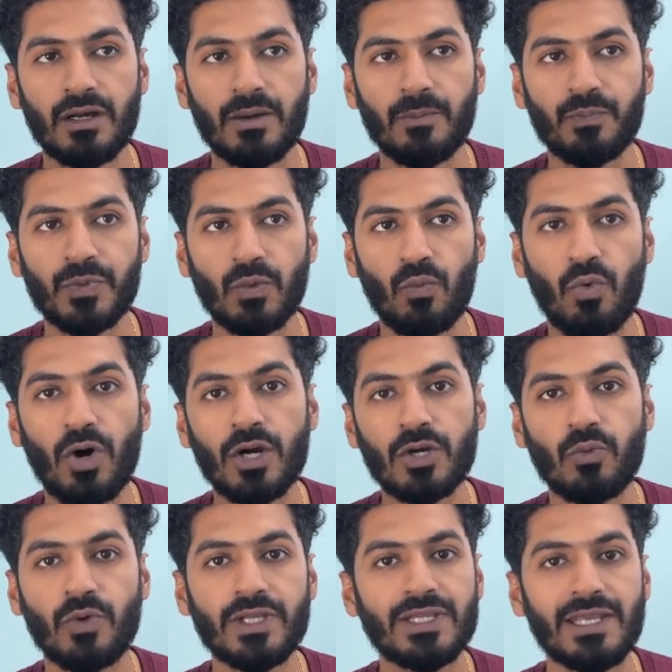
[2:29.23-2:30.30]
work
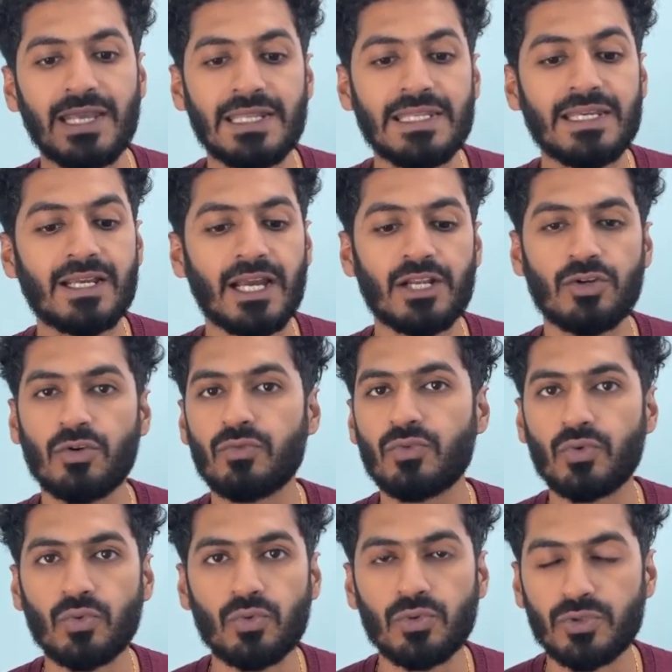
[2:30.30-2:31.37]
with any kind of
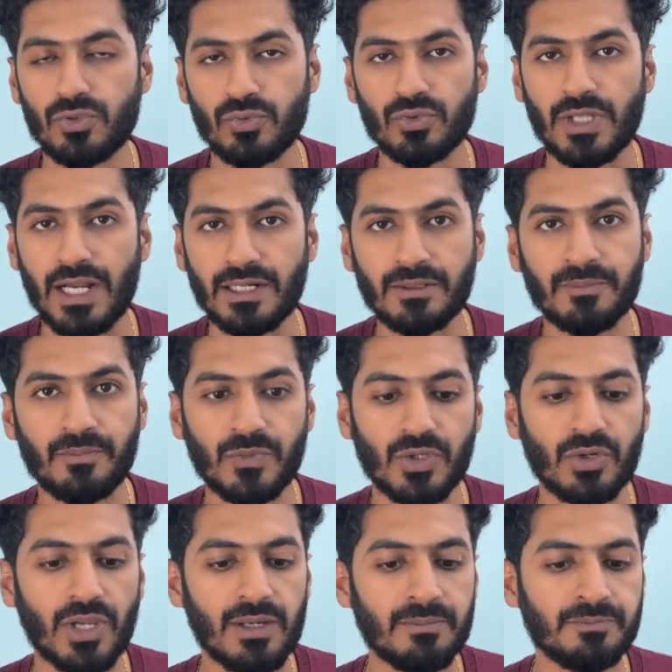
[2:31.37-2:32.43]
tool through that.
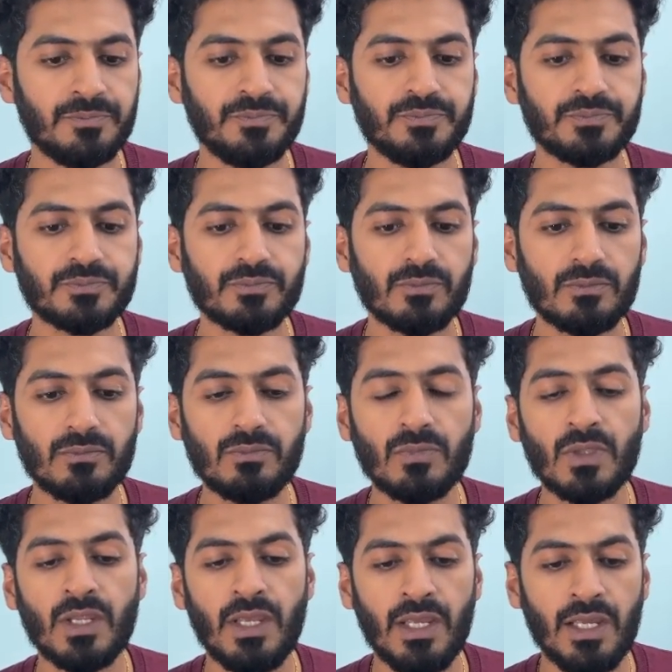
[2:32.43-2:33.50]
Okay,
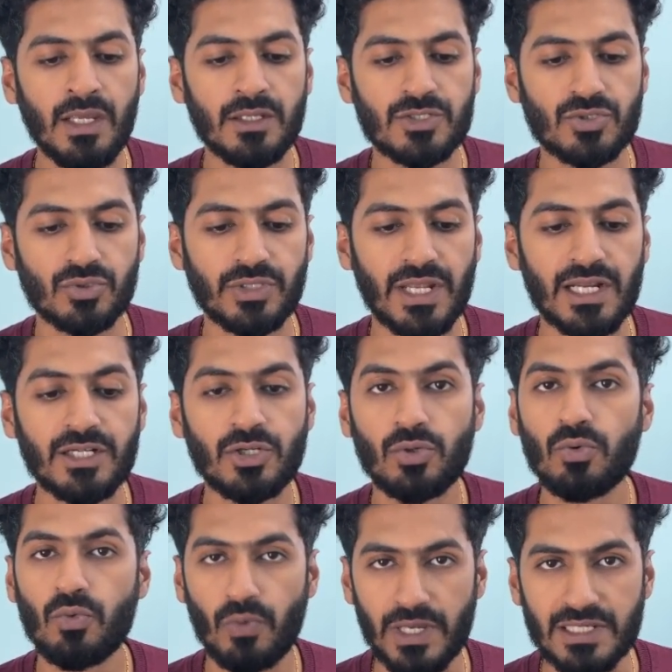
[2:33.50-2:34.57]
so there are two
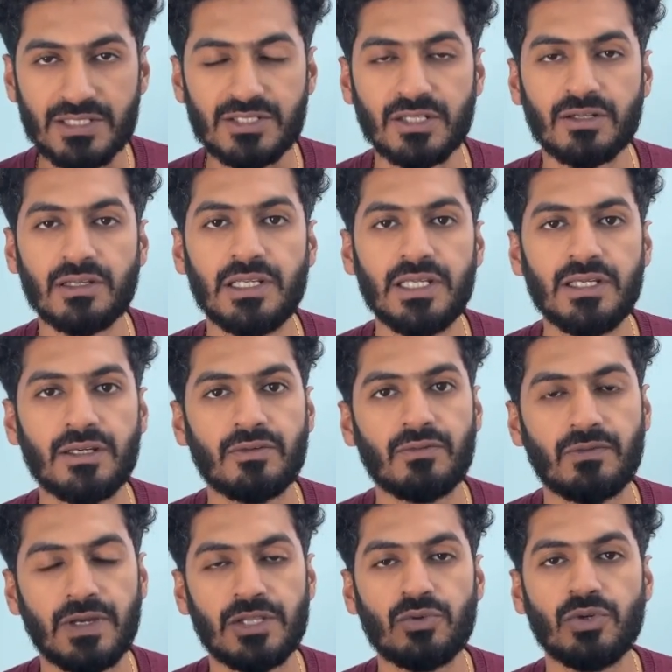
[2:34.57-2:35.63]
ways generally
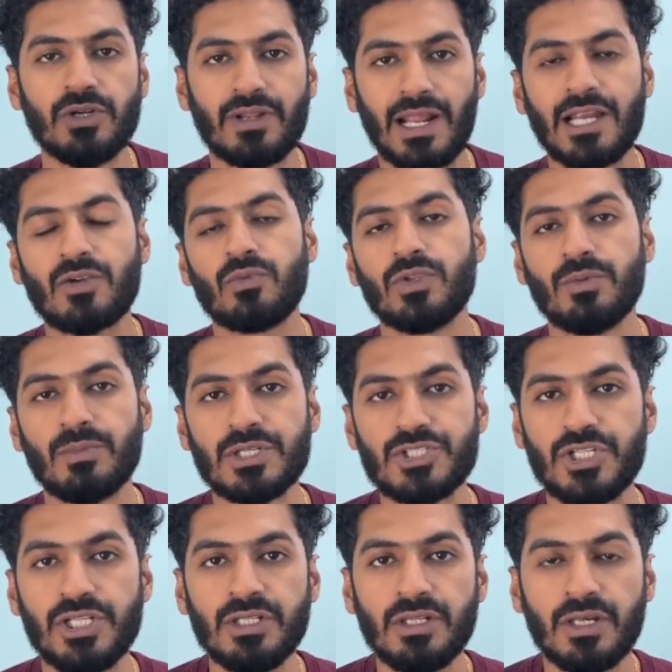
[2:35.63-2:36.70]
when you interact with the
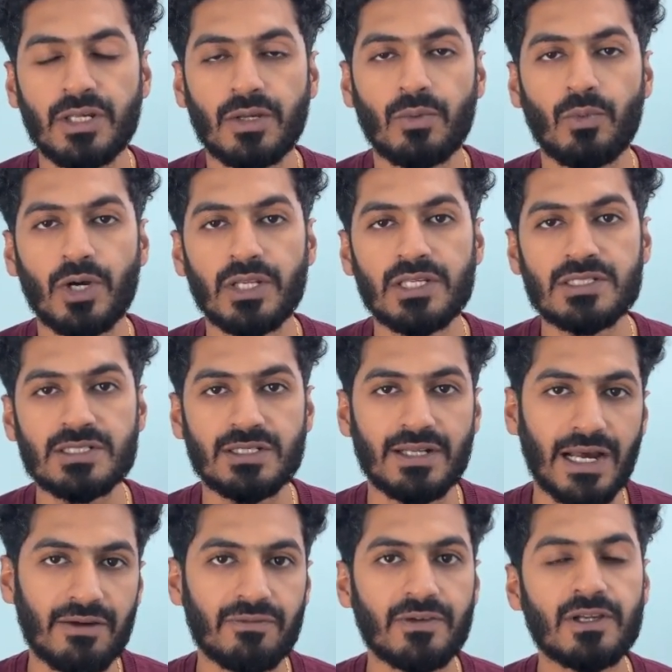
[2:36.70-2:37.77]
machine. One is
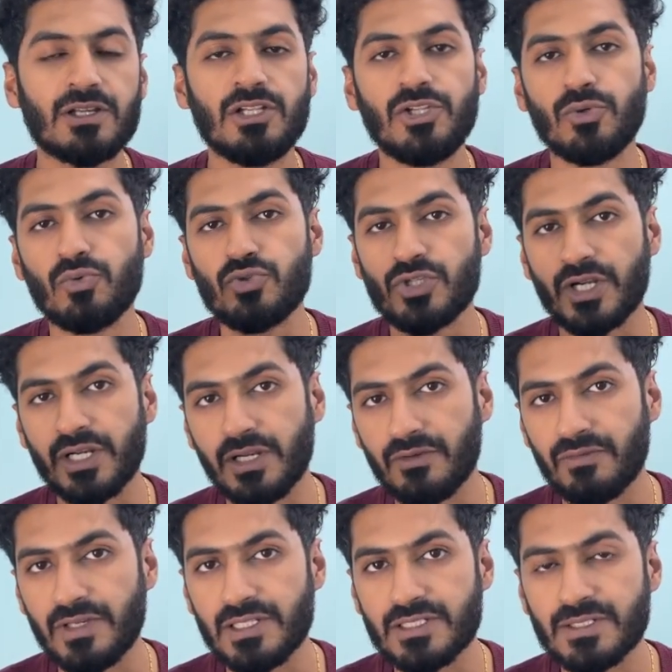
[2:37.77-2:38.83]
graphical user
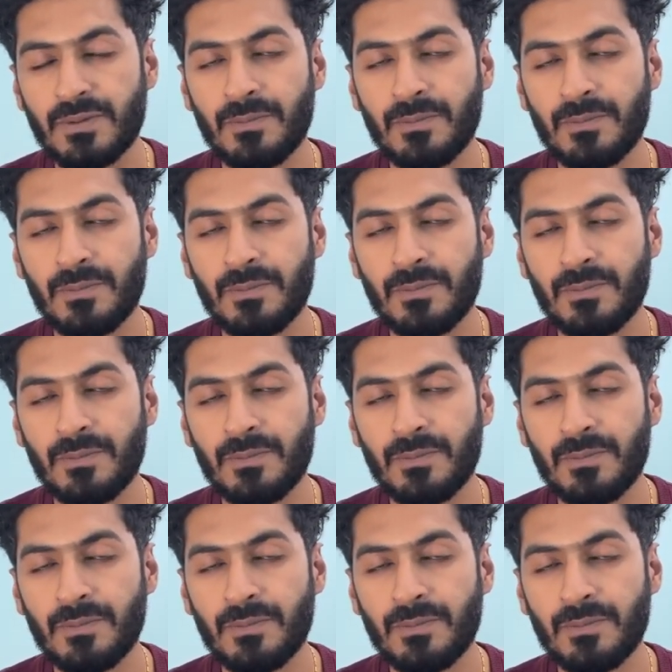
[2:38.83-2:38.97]
interface.